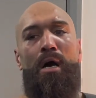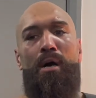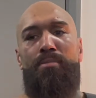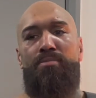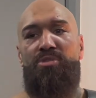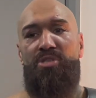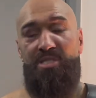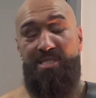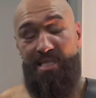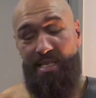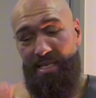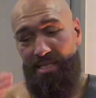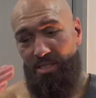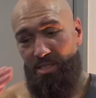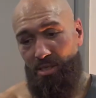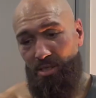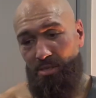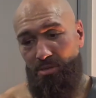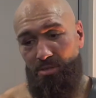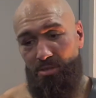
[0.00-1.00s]
just sticking to
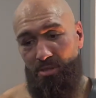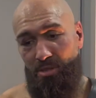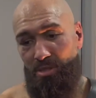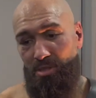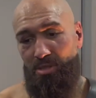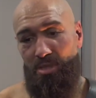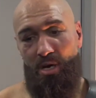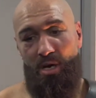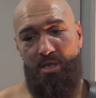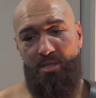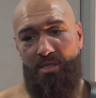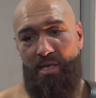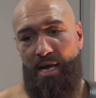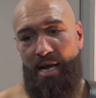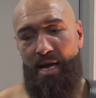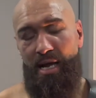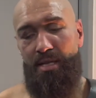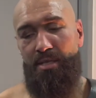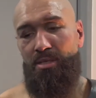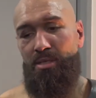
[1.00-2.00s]
the task at
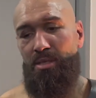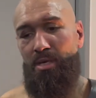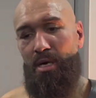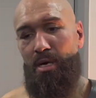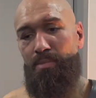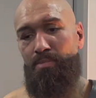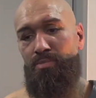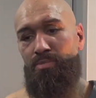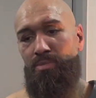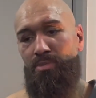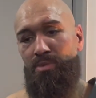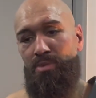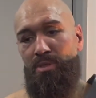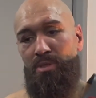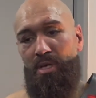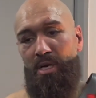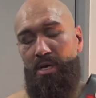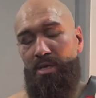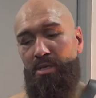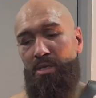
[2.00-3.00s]
hand,
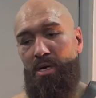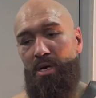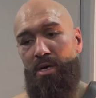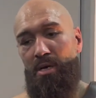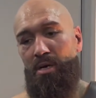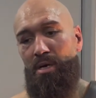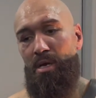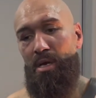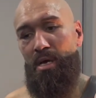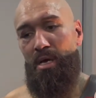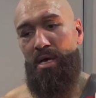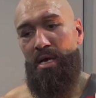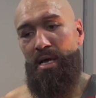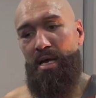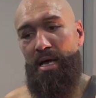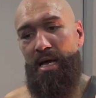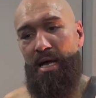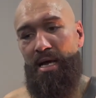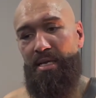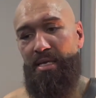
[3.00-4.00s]
and
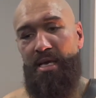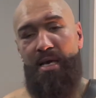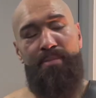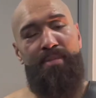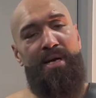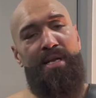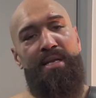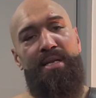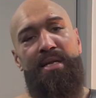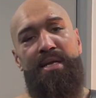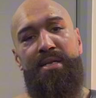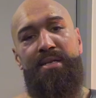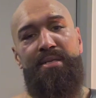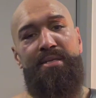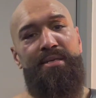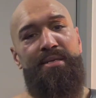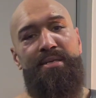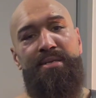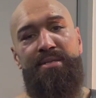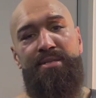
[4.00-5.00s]
yeah, man. And
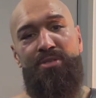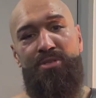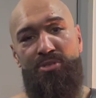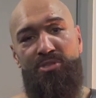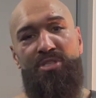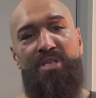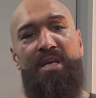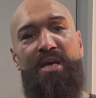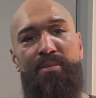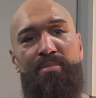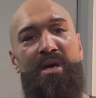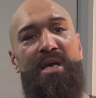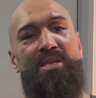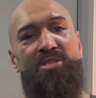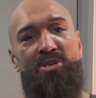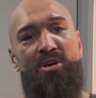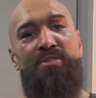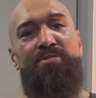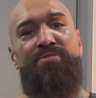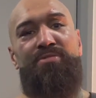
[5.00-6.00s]
usually it
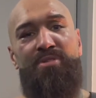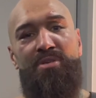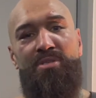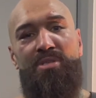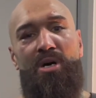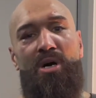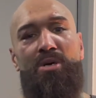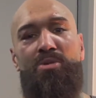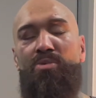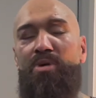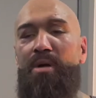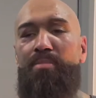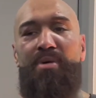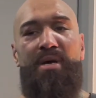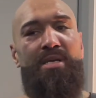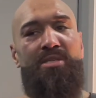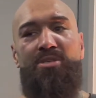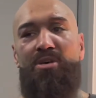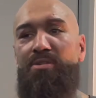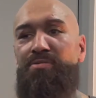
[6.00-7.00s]
pays off. Hard work
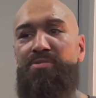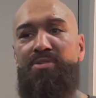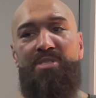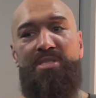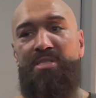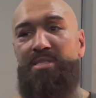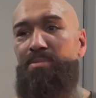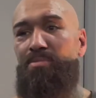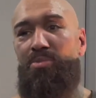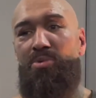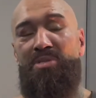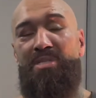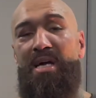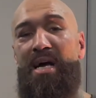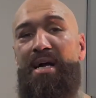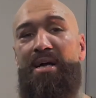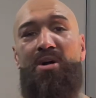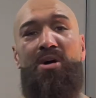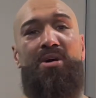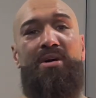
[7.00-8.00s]
pays off. It's as simple as
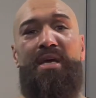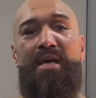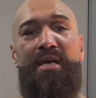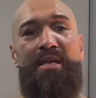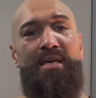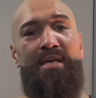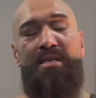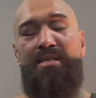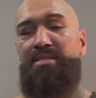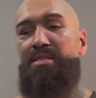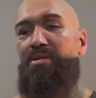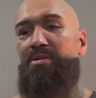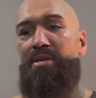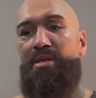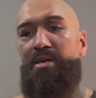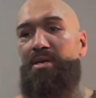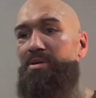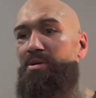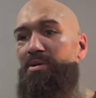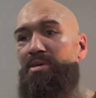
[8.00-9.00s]
that. Can't get any easier.
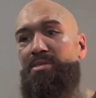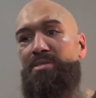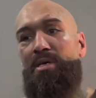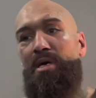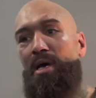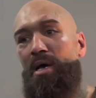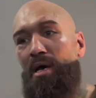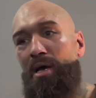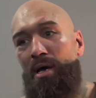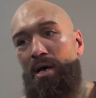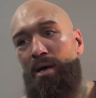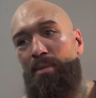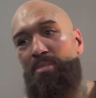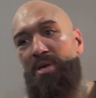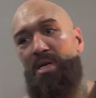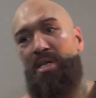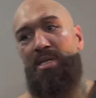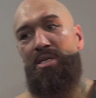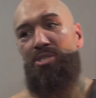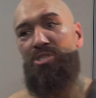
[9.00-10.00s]
And I know it's a
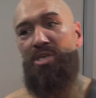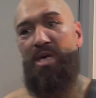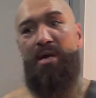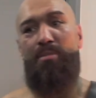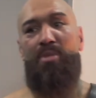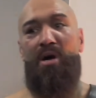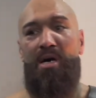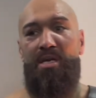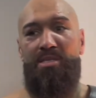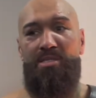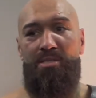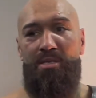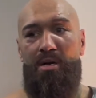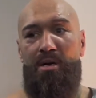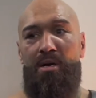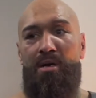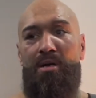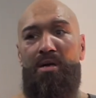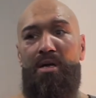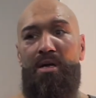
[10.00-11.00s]
bit cliche, but it's
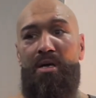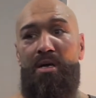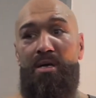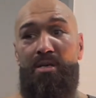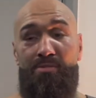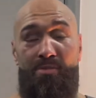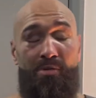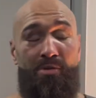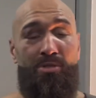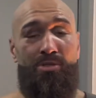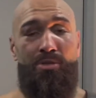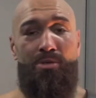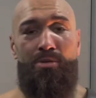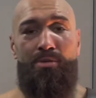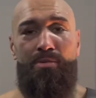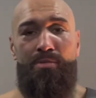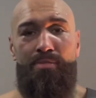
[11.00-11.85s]
very true.